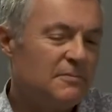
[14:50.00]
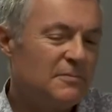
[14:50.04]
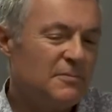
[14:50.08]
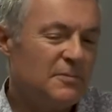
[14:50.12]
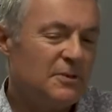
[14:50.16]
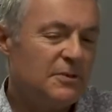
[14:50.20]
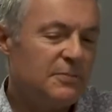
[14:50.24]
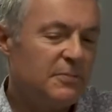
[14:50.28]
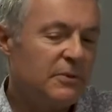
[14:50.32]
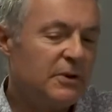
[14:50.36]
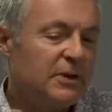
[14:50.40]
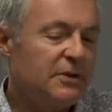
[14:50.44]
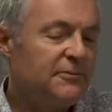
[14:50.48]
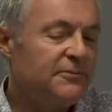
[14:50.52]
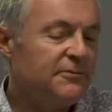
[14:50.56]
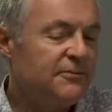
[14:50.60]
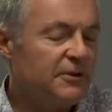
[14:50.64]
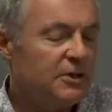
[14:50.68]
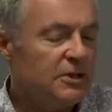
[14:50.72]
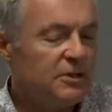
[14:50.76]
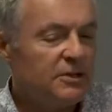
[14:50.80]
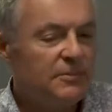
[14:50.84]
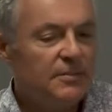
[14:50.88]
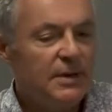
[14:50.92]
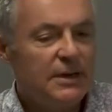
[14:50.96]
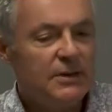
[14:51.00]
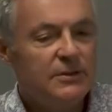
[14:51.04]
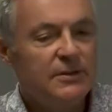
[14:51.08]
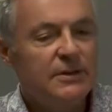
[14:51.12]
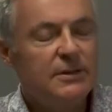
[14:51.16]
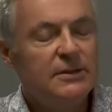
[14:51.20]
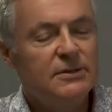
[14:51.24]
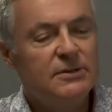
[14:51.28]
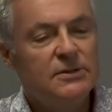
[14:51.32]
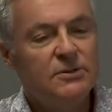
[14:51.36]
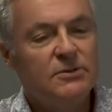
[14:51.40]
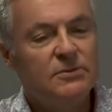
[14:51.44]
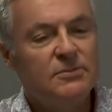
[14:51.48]
spread FUD about
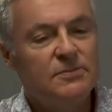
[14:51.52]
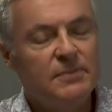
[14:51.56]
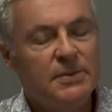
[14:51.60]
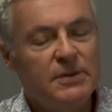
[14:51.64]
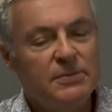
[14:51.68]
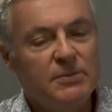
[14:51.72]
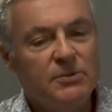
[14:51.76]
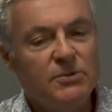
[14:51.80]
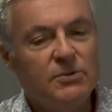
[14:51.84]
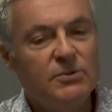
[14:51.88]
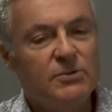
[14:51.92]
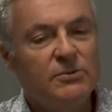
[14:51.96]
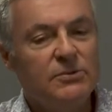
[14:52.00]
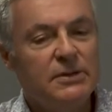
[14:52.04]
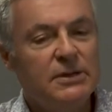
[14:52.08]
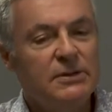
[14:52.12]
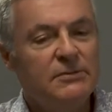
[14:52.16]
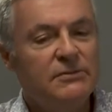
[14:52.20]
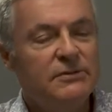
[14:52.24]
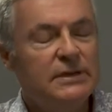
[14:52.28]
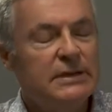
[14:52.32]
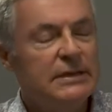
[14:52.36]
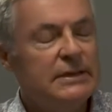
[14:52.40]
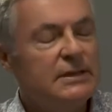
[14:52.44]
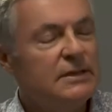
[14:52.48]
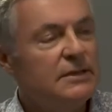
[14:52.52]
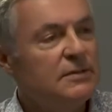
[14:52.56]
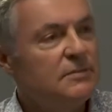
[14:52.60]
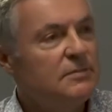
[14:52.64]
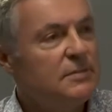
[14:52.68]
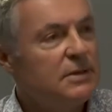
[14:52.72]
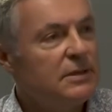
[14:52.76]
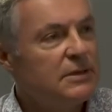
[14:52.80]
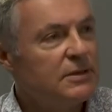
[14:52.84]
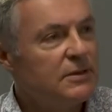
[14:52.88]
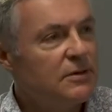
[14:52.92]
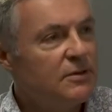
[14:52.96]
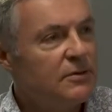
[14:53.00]
it, so people don't invest in
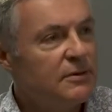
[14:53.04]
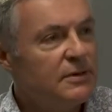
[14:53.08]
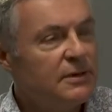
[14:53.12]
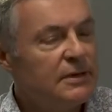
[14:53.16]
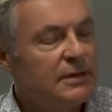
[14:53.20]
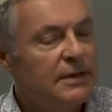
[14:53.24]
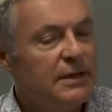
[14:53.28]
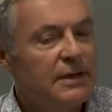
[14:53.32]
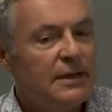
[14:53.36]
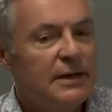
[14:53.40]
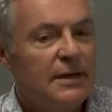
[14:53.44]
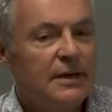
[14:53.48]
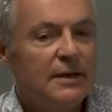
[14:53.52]
Bitcoin.